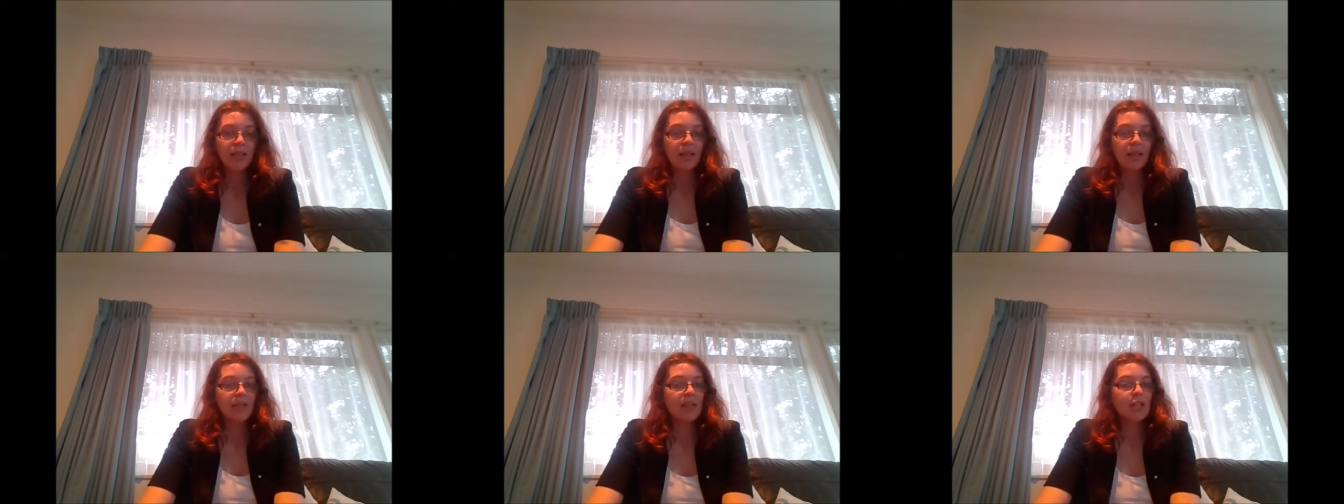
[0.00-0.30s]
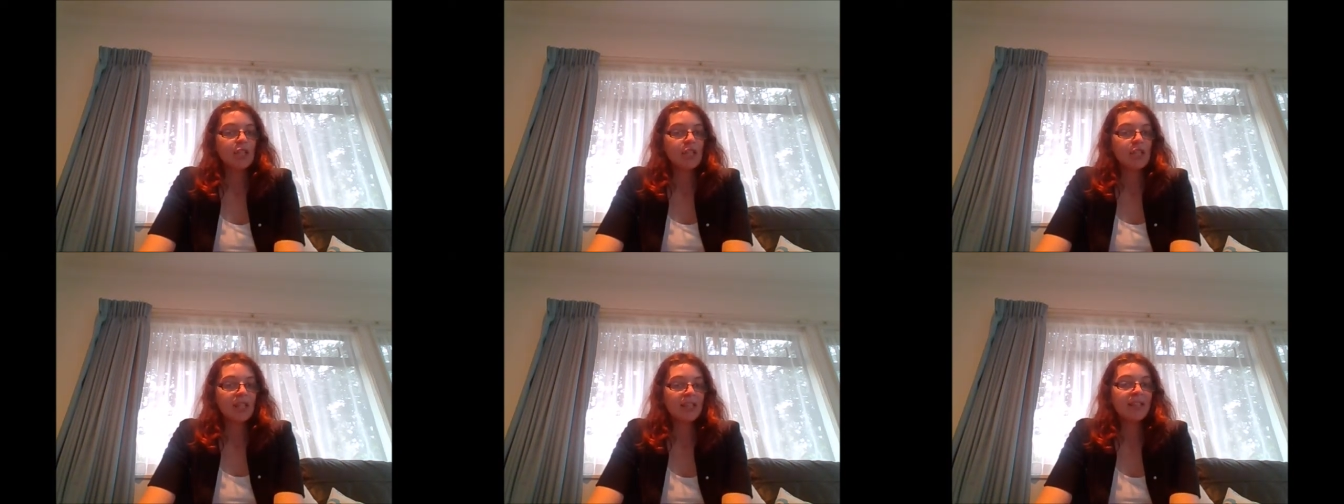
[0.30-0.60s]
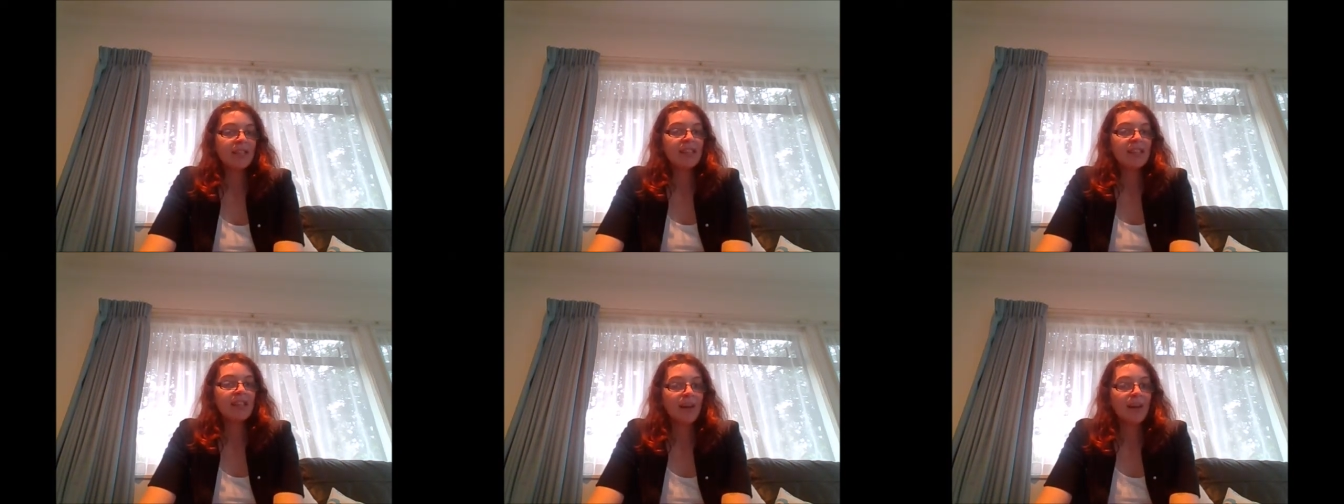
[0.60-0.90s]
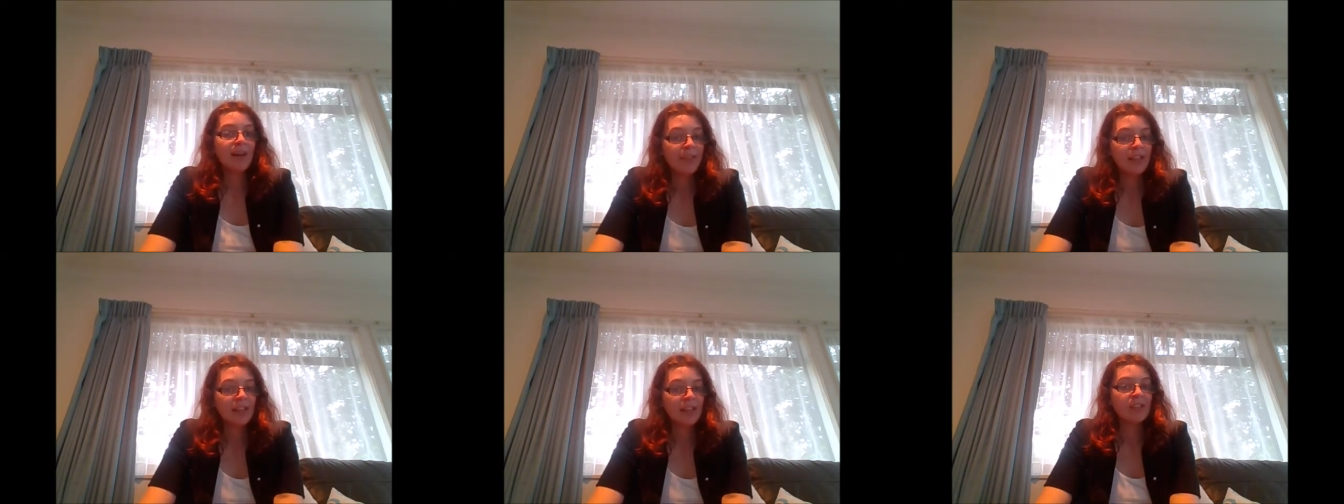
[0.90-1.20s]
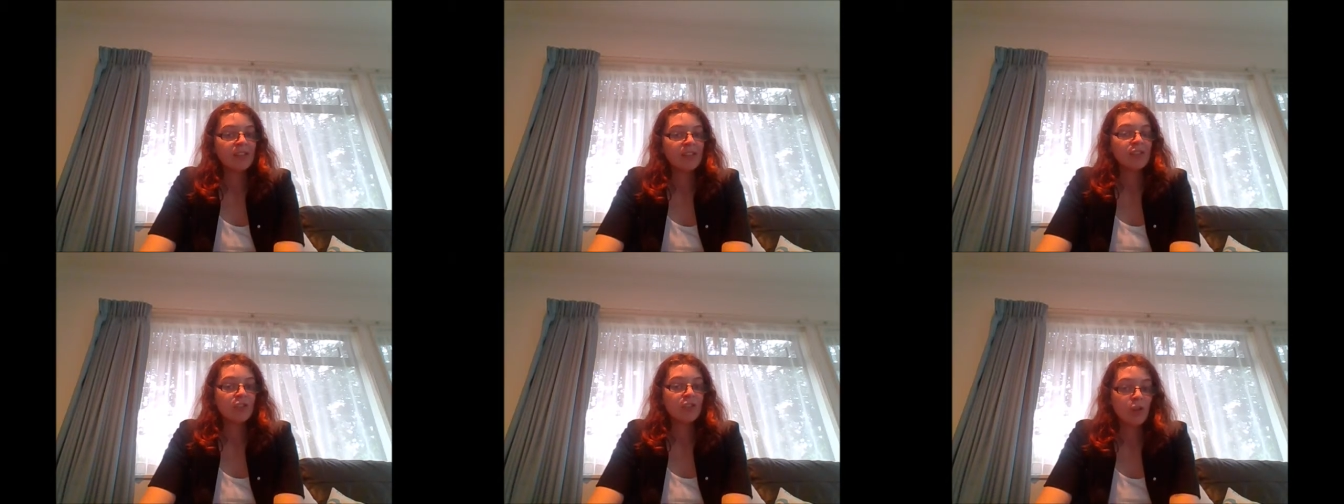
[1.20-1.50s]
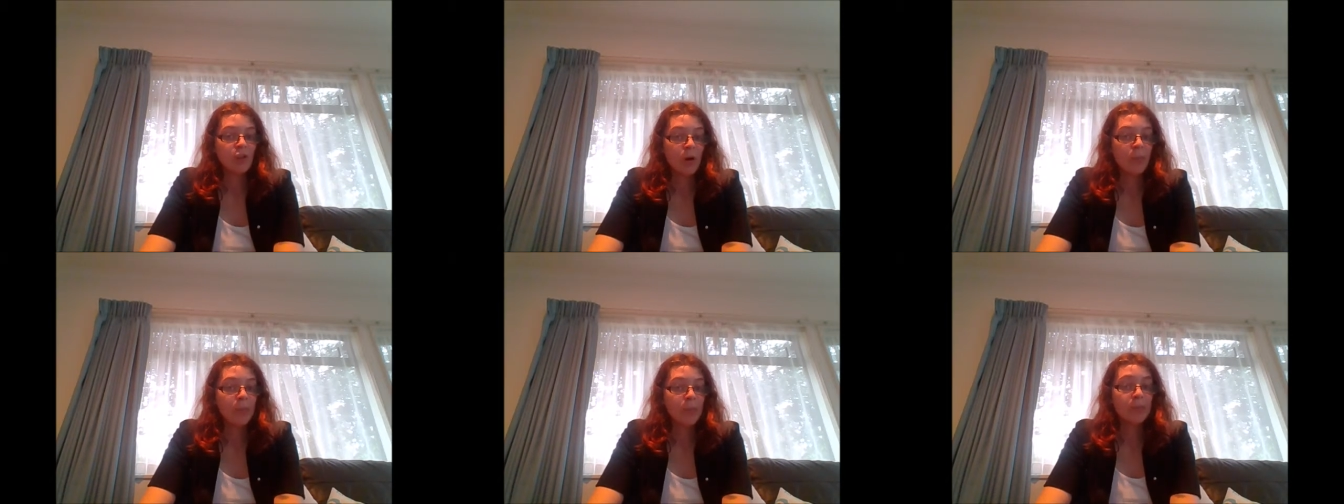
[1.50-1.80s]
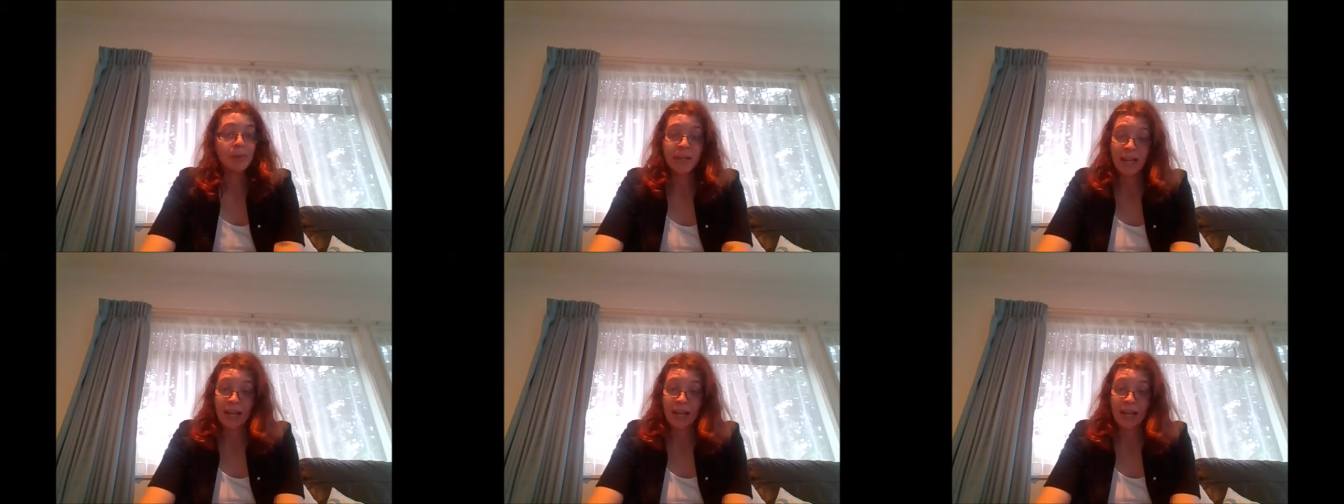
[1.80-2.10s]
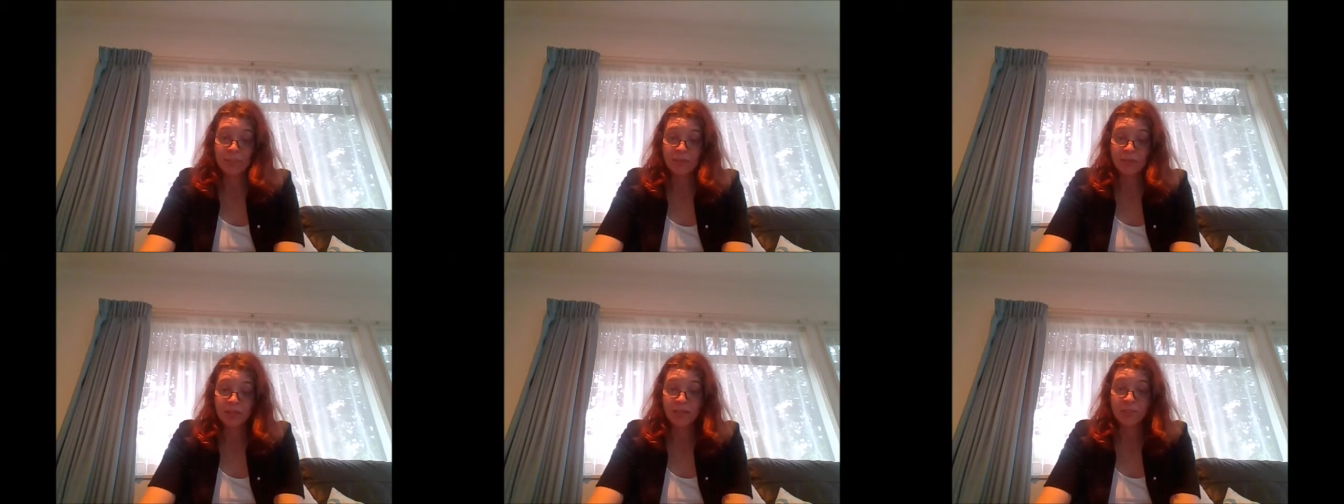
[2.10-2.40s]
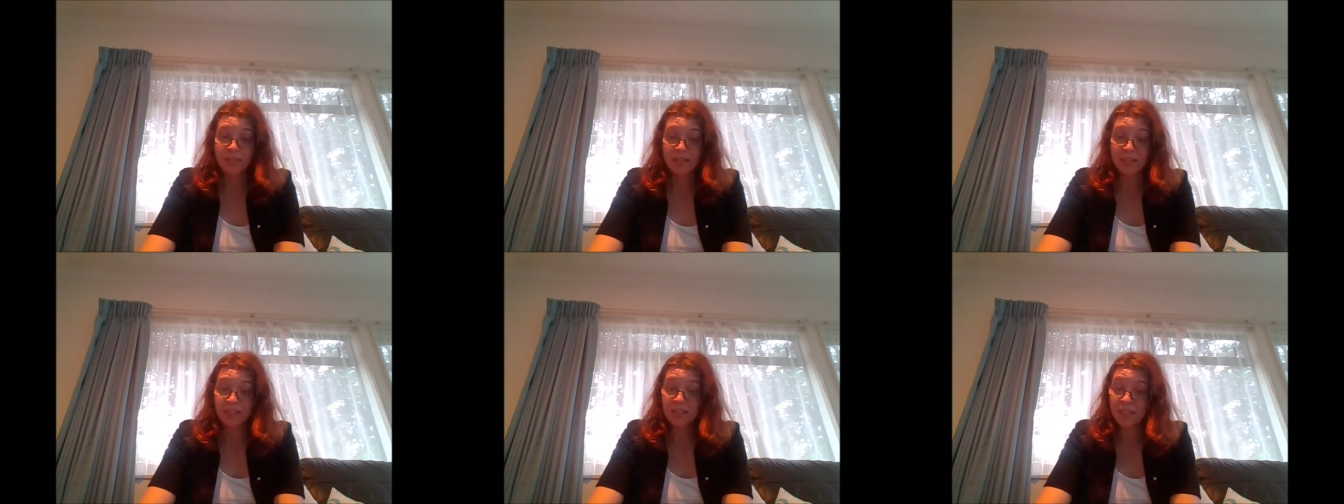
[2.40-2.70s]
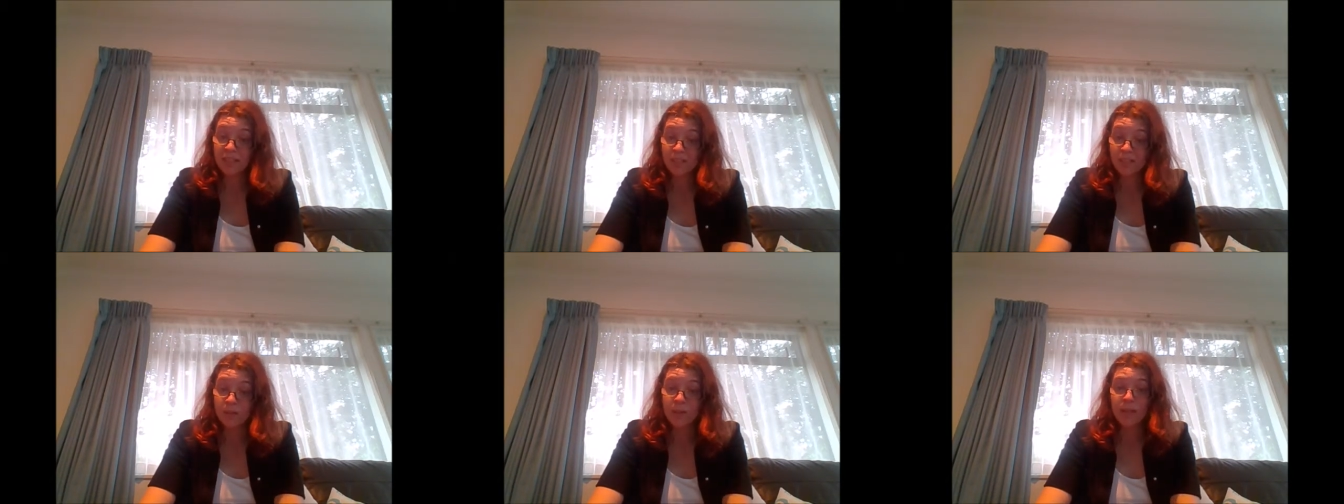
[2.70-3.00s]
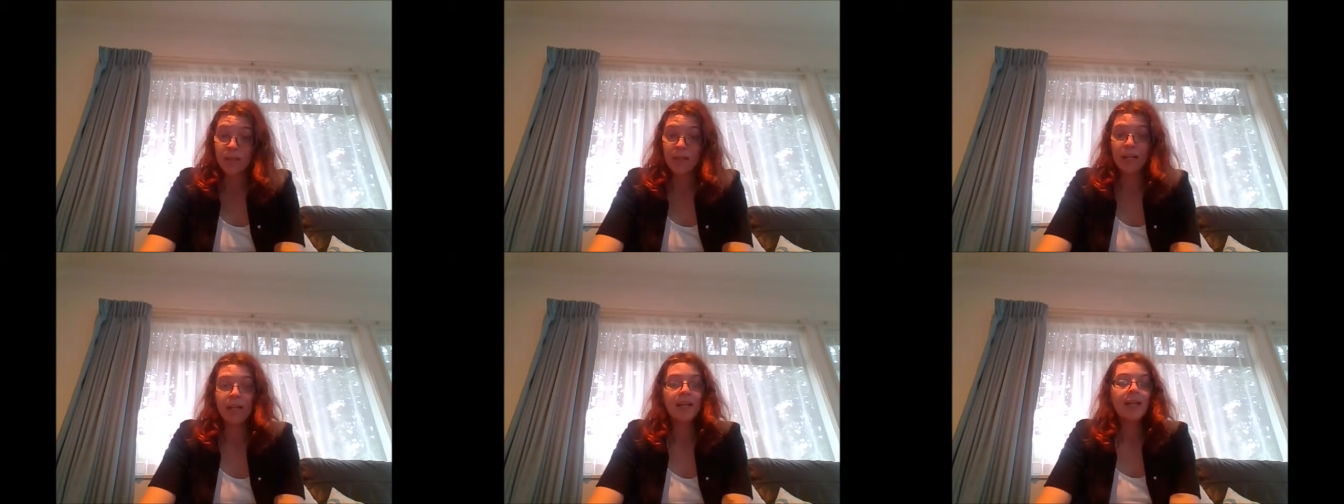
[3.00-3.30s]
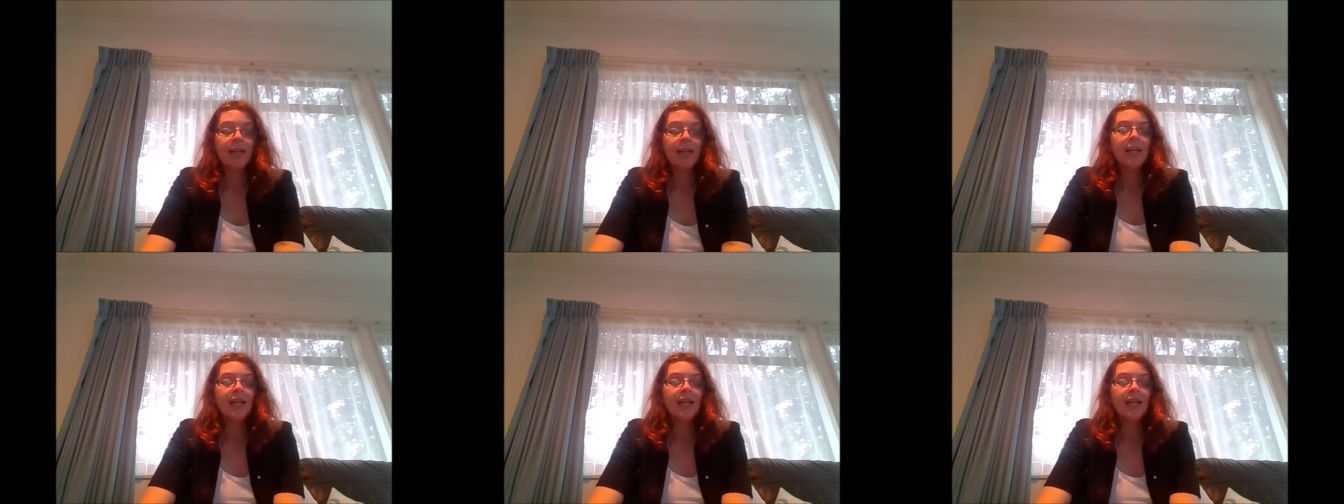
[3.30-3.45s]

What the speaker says: that she did nothing to stop what happened to my sister and I.